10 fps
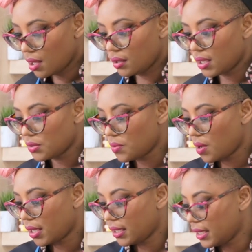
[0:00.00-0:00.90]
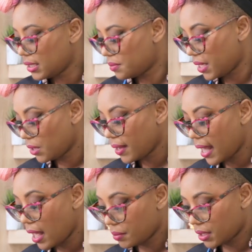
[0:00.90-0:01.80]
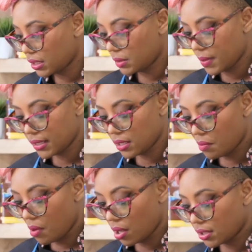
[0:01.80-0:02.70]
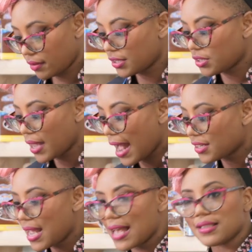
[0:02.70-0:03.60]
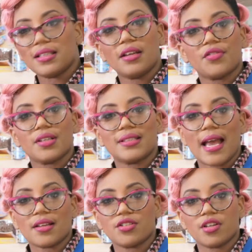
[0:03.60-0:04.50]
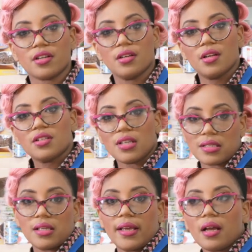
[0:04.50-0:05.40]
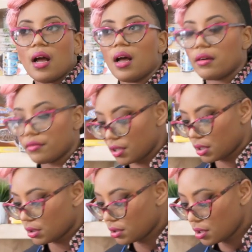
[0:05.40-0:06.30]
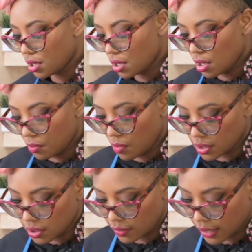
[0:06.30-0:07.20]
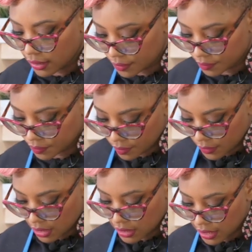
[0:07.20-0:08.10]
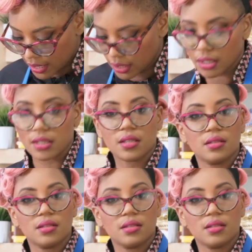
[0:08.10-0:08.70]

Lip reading: this one is made with almonds, but it's a mozzarella. So it actually has a different texture, just like real mozzarella. It's kind of